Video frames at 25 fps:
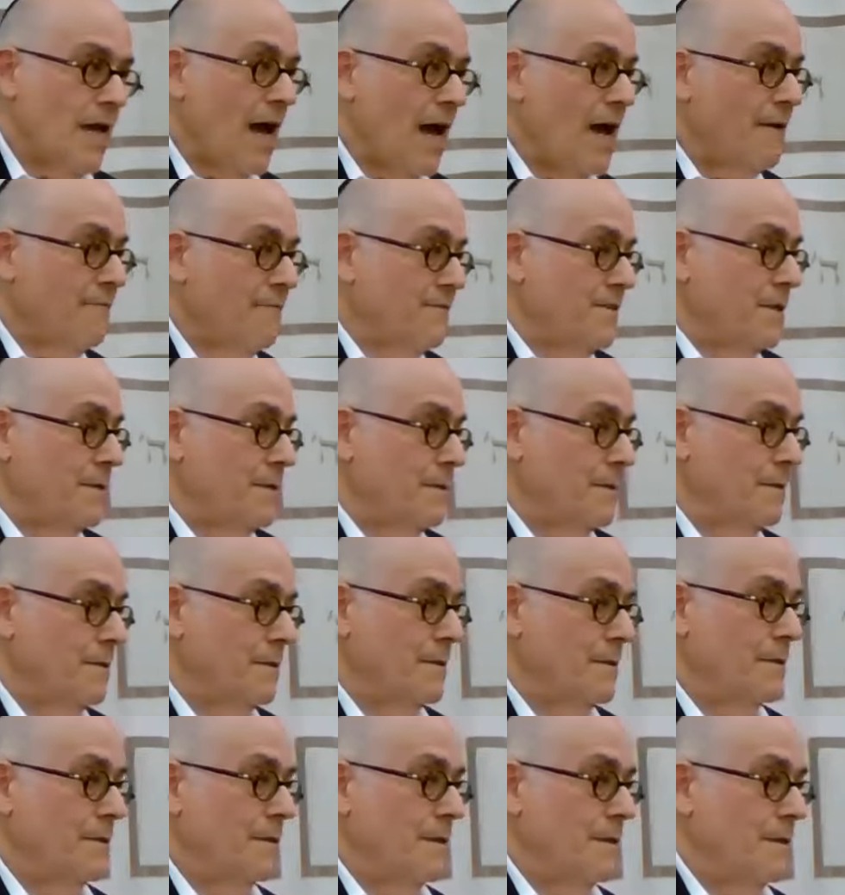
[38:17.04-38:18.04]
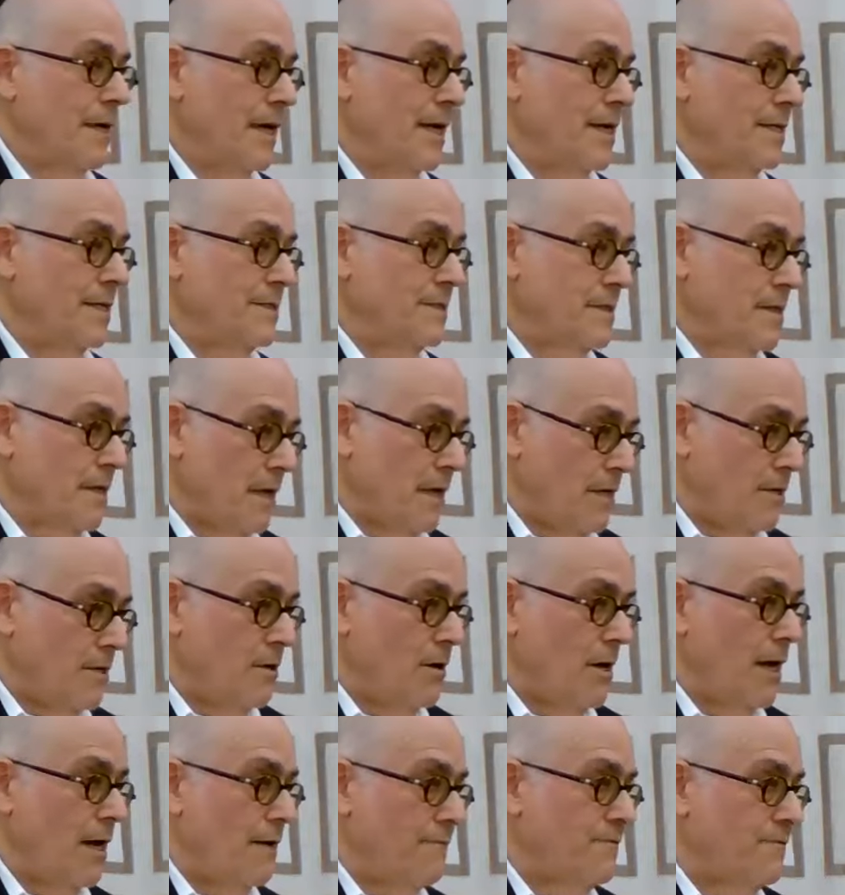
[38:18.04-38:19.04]
you have to ask and
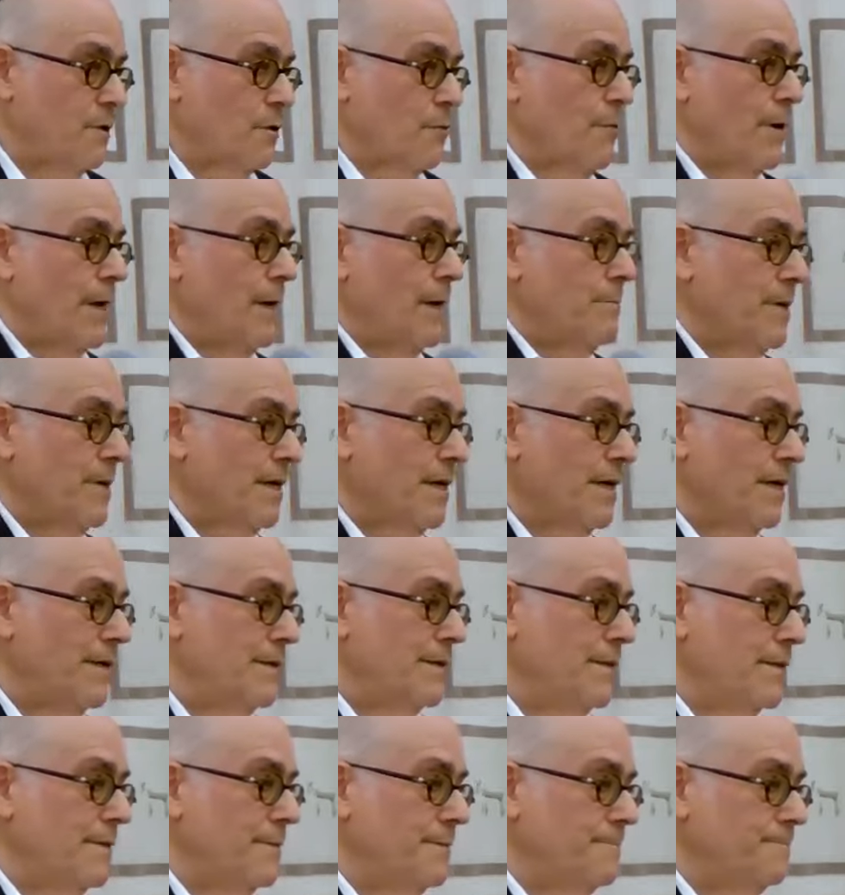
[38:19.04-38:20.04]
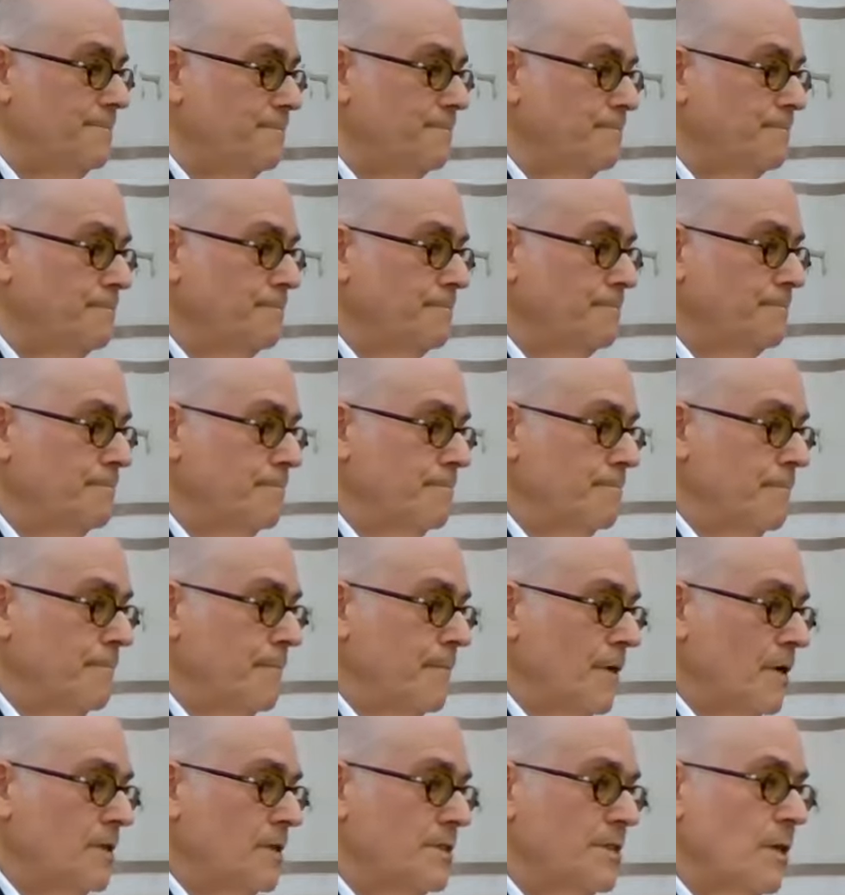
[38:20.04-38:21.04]
you have to grant Mechila,
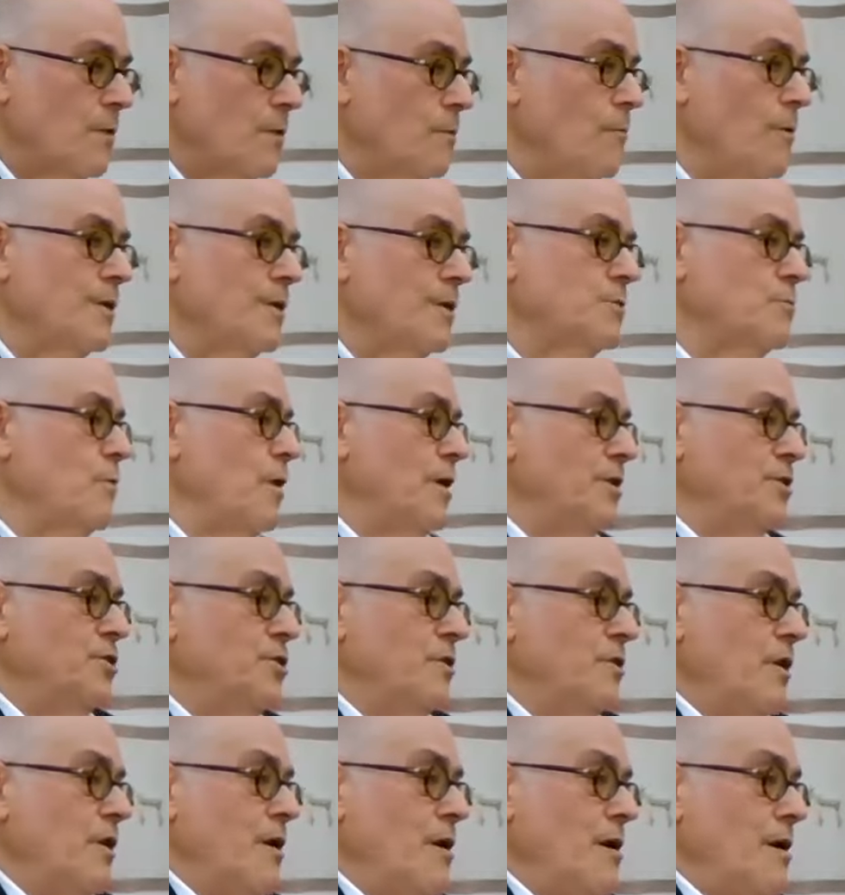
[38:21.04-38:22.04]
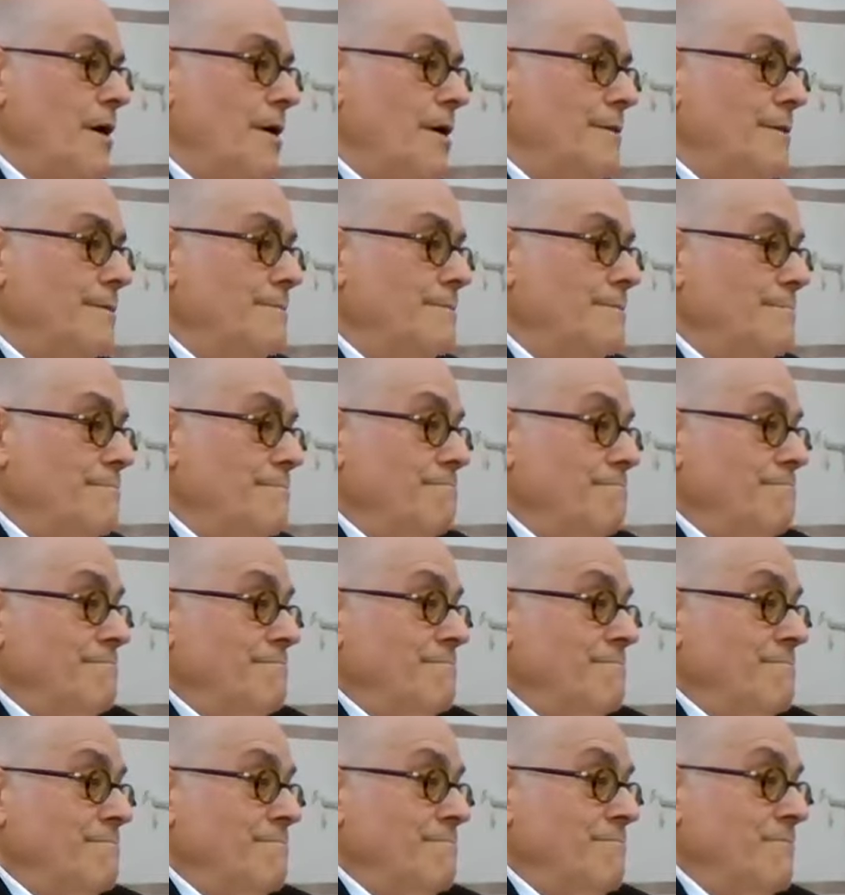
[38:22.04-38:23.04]
because otherwise, why should God
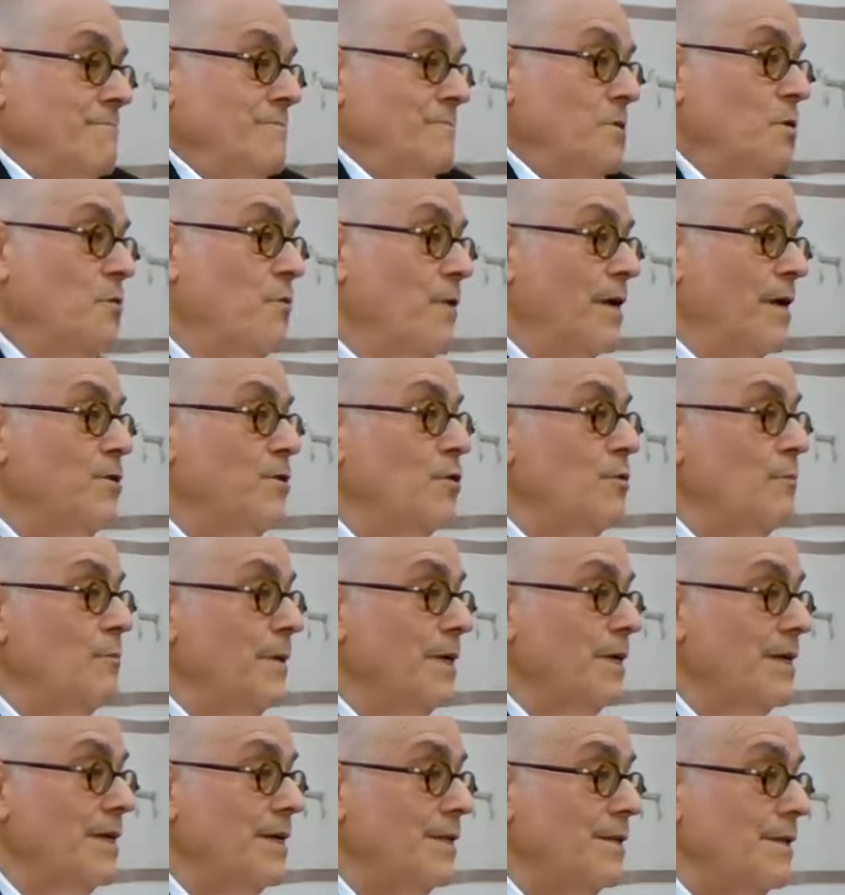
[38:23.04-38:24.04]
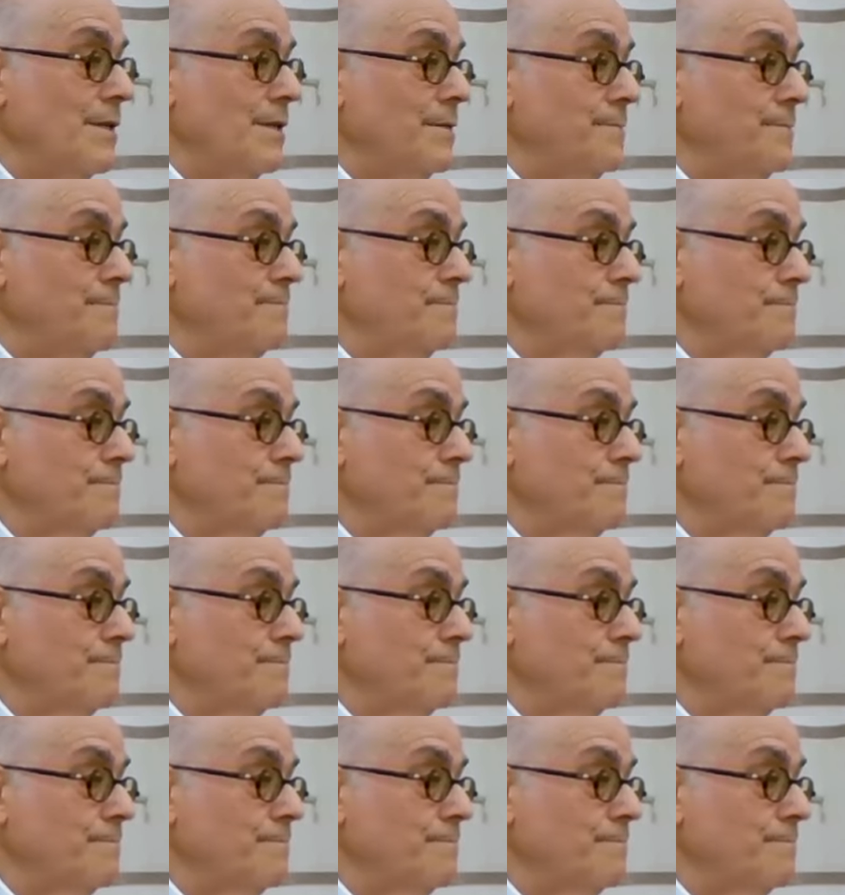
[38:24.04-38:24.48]
grant you Mechila?